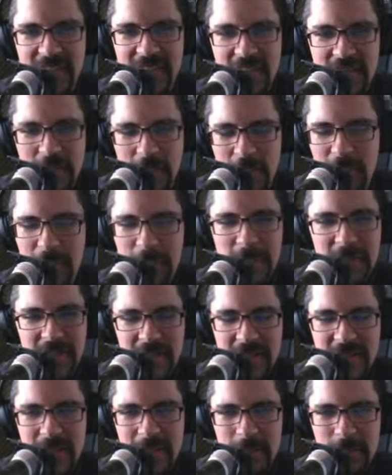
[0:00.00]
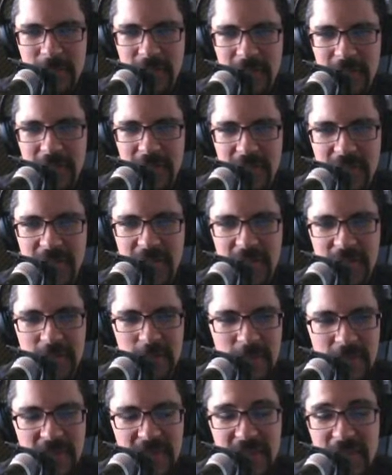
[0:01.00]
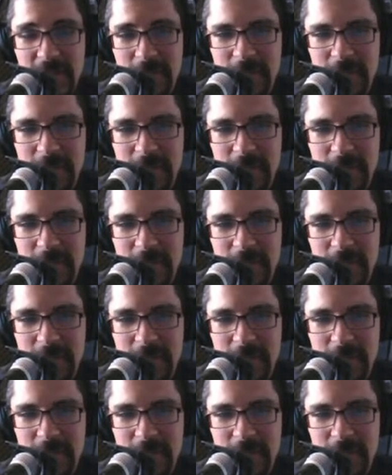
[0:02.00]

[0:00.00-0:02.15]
and the opening number with